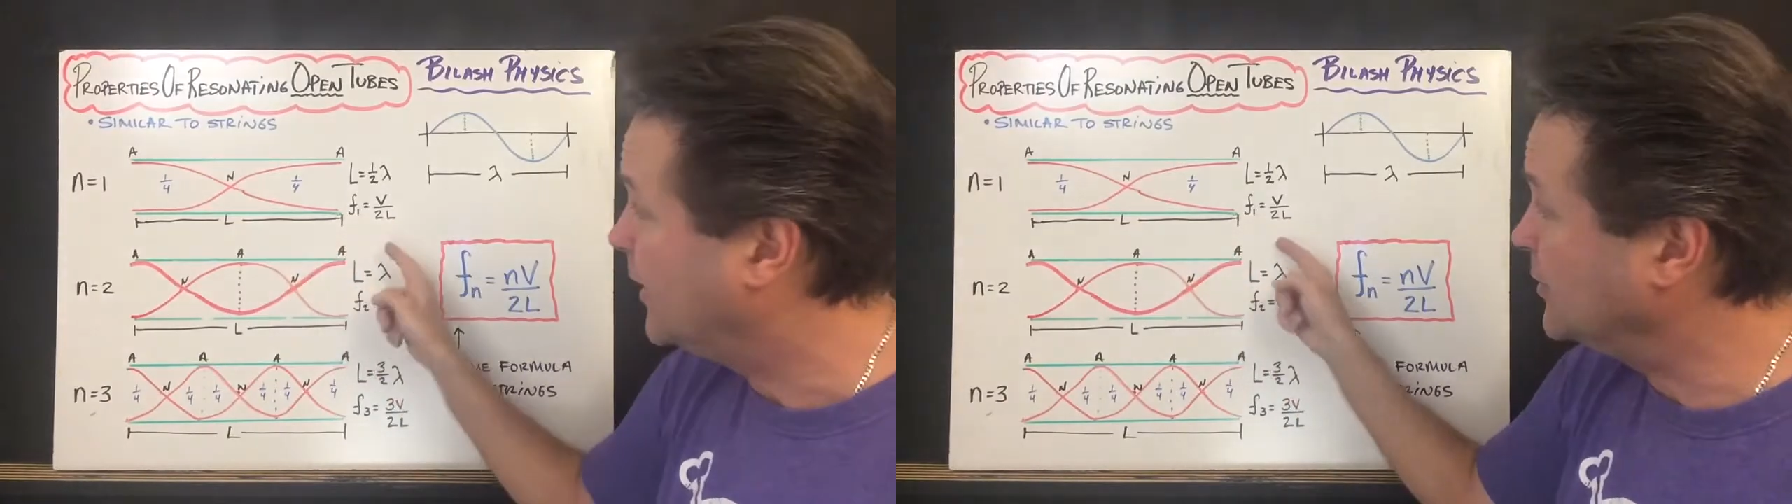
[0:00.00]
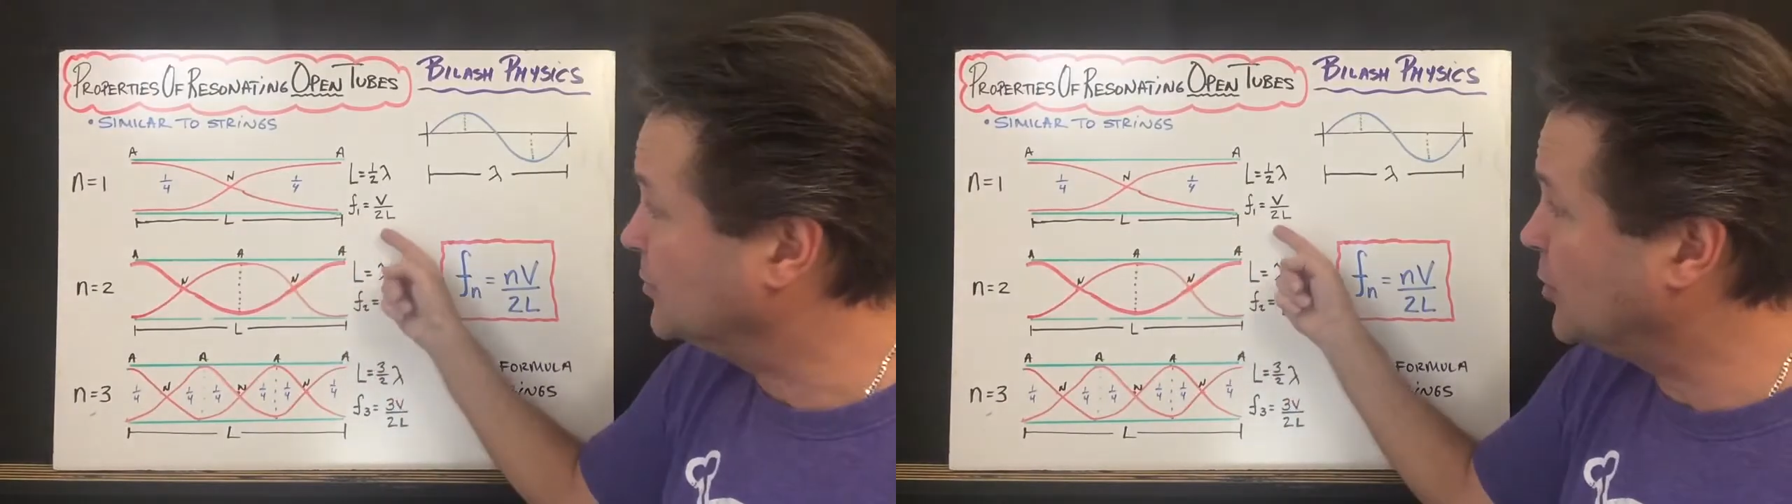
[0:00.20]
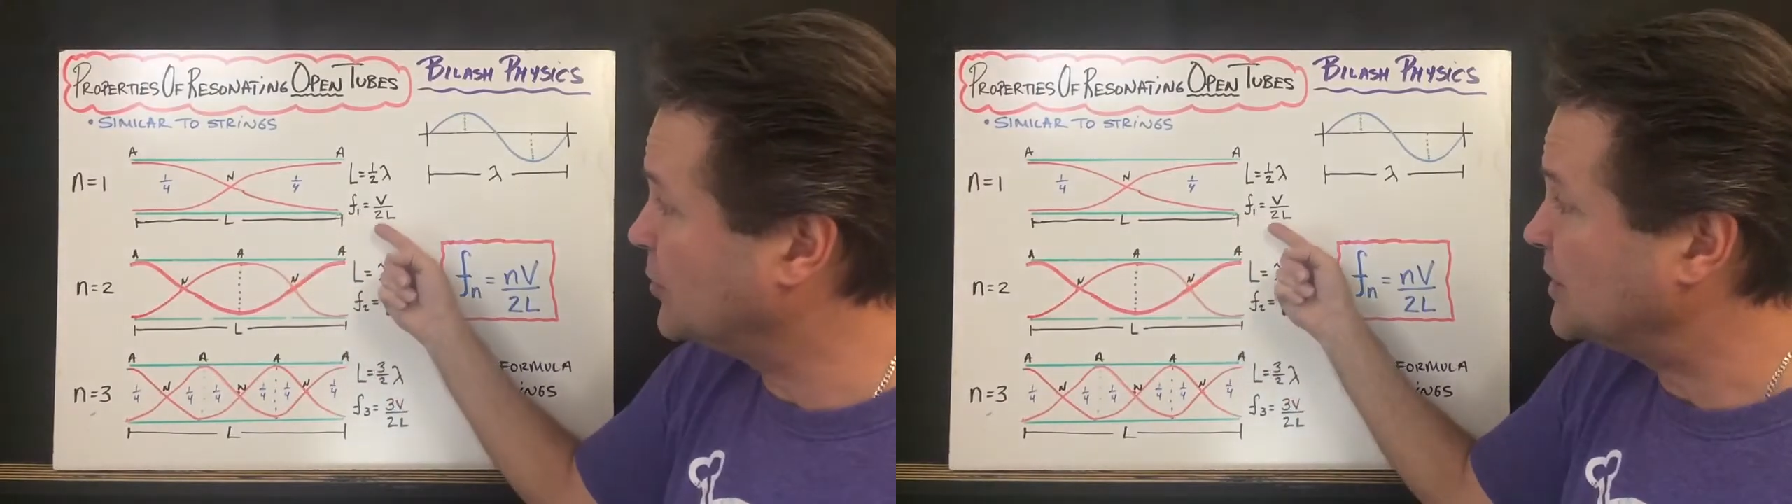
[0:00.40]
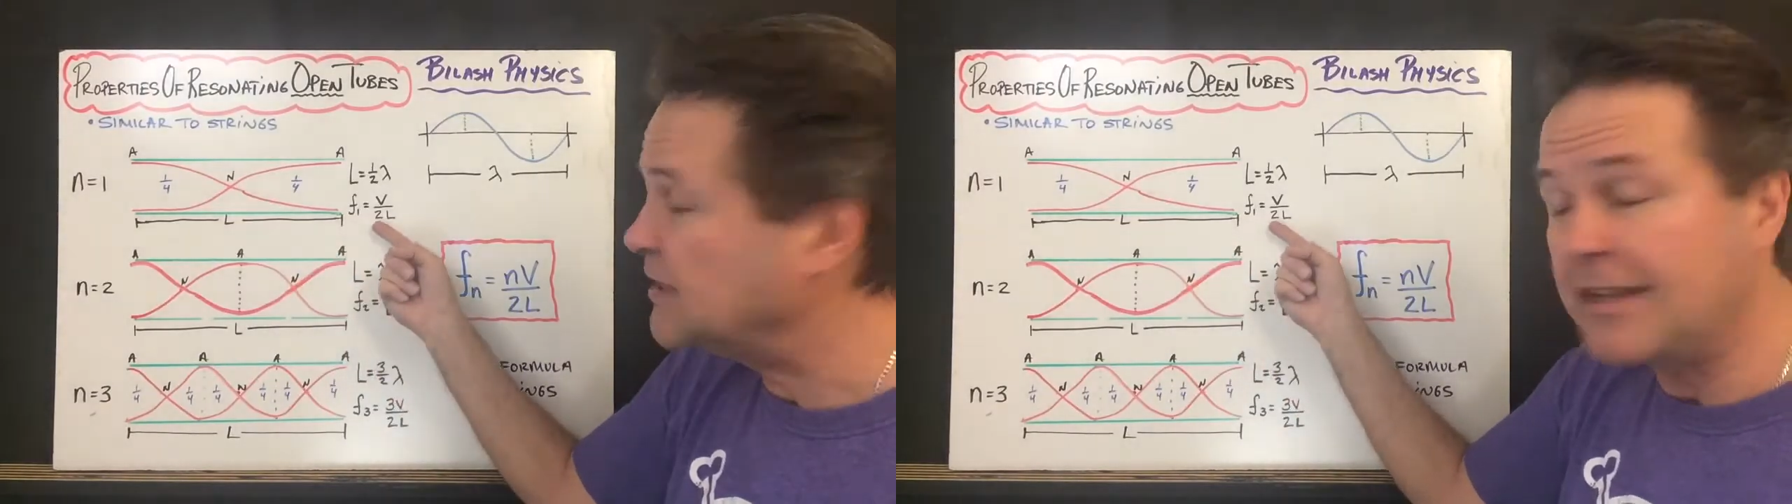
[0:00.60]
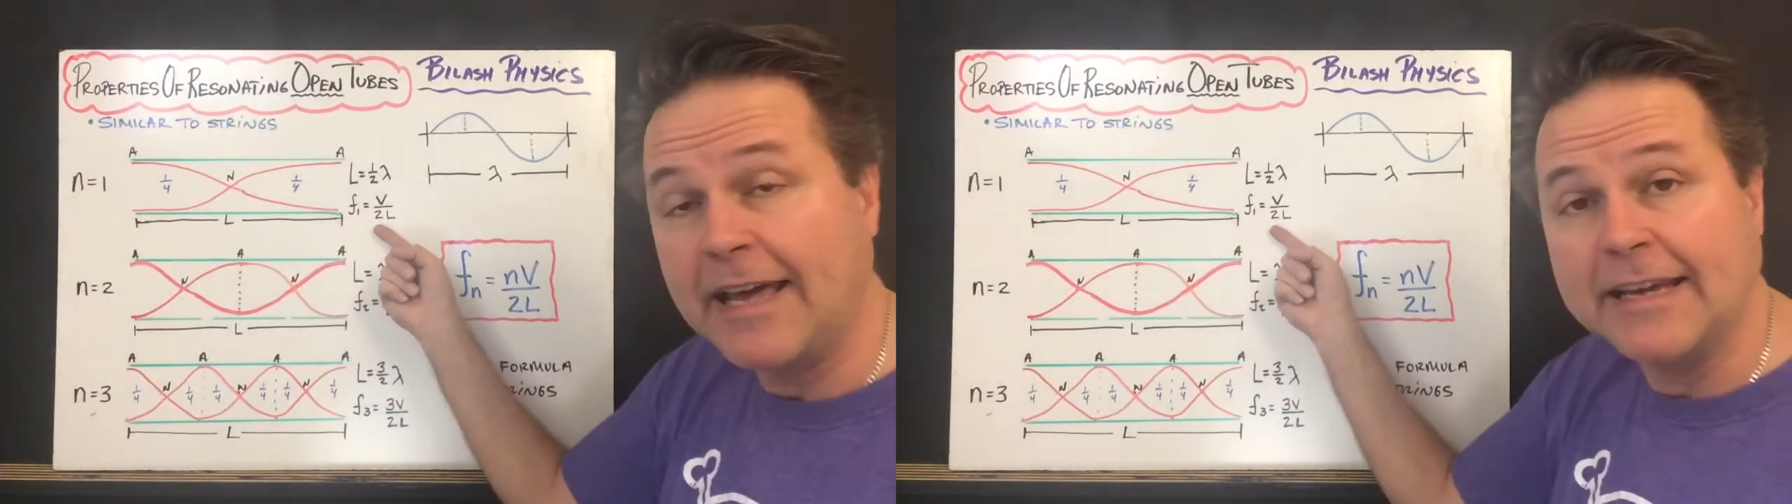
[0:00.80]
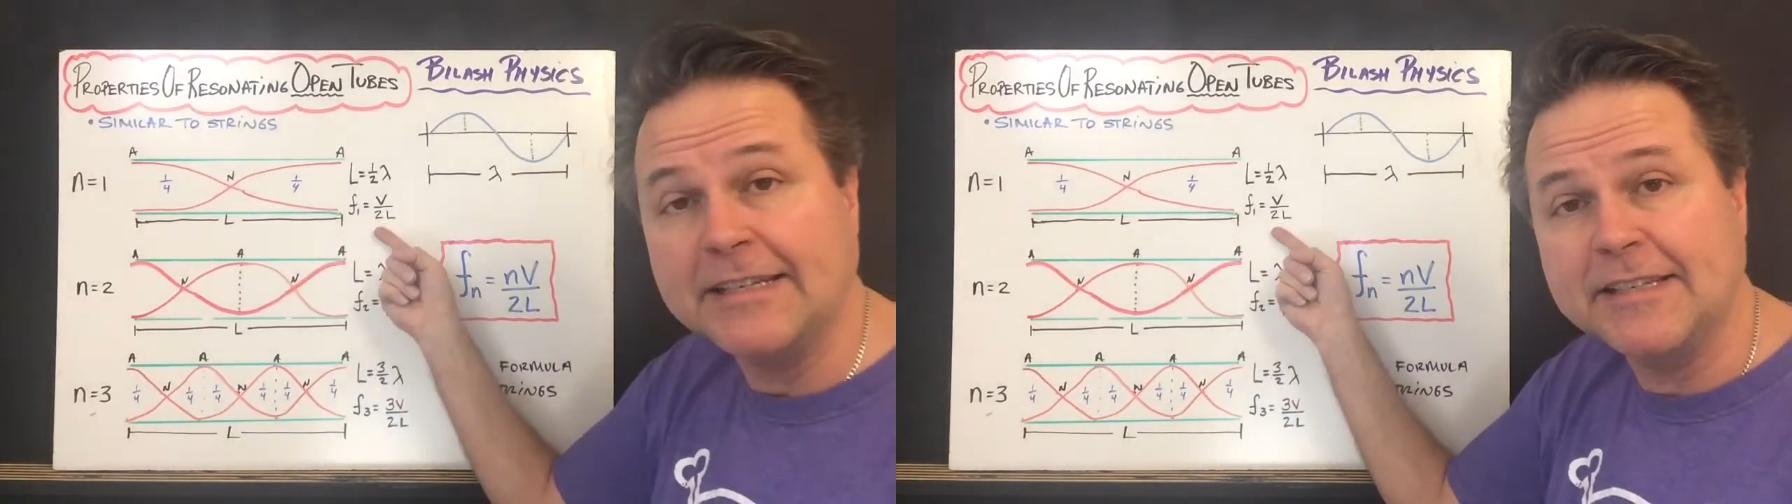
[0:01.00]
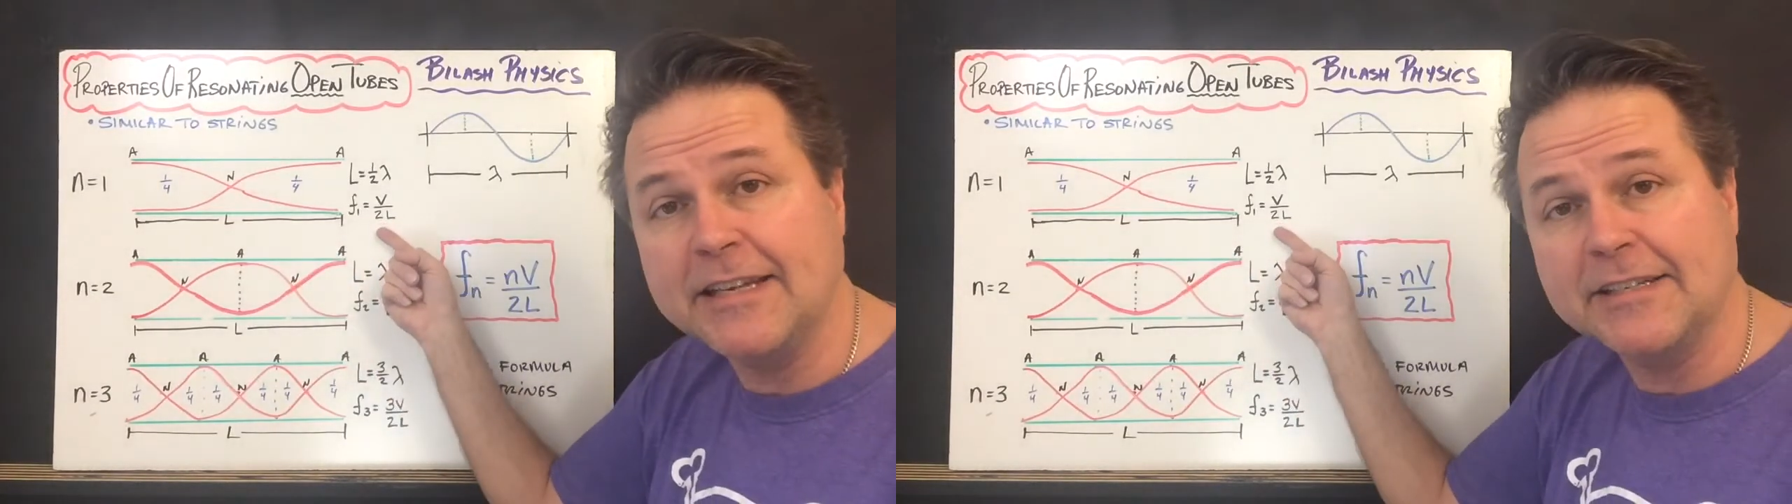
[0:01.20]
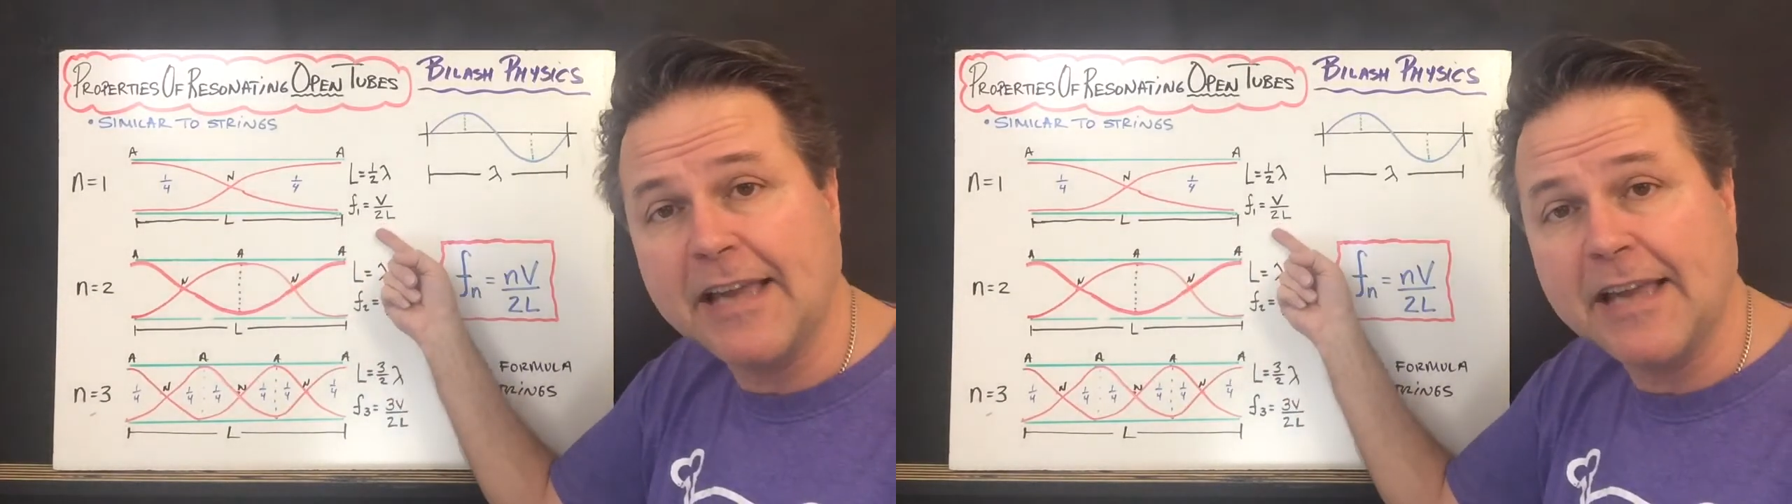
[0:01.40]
And you'll notice that that is the